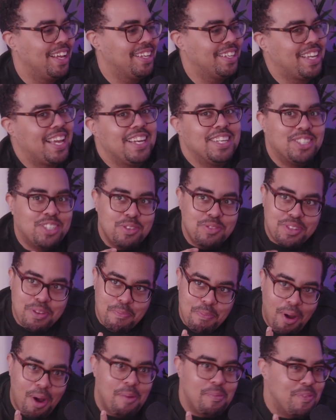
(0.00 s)
Like, can he shoot
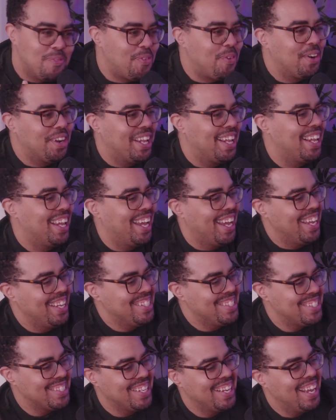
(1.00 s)
the ball before it
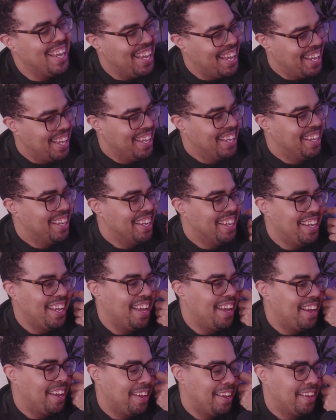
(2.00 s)
lands?
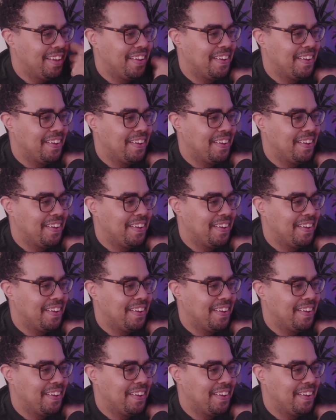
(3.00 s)
Yeah.